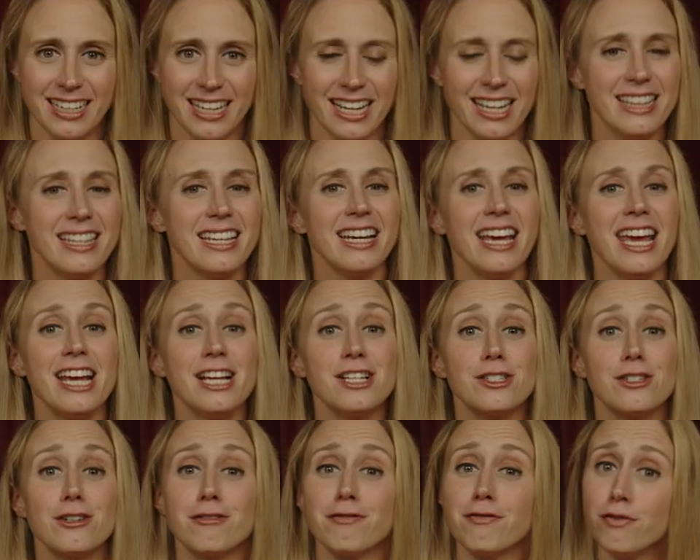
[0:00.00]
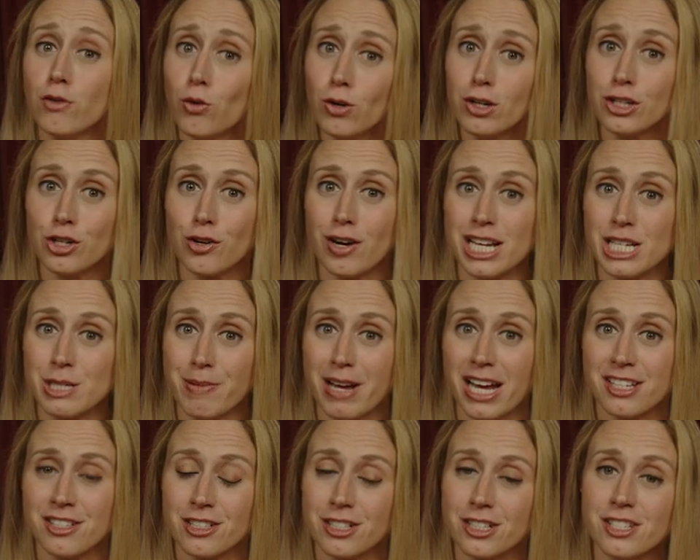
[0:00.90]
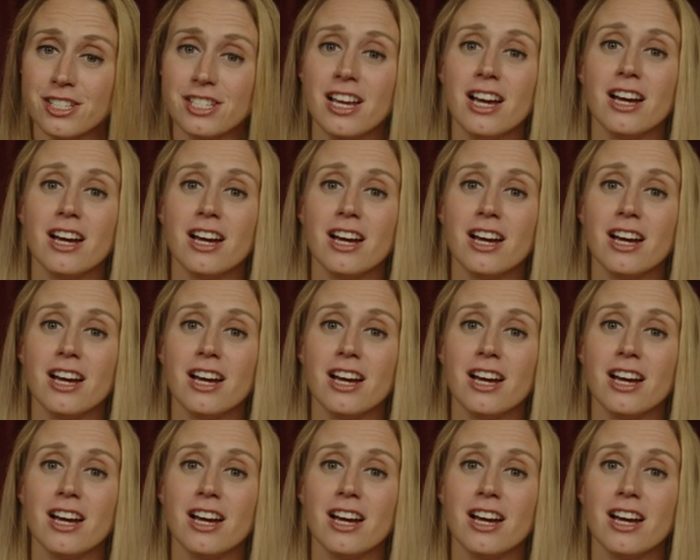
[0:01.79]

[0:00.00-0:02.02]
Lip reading: In the case of four trespassers,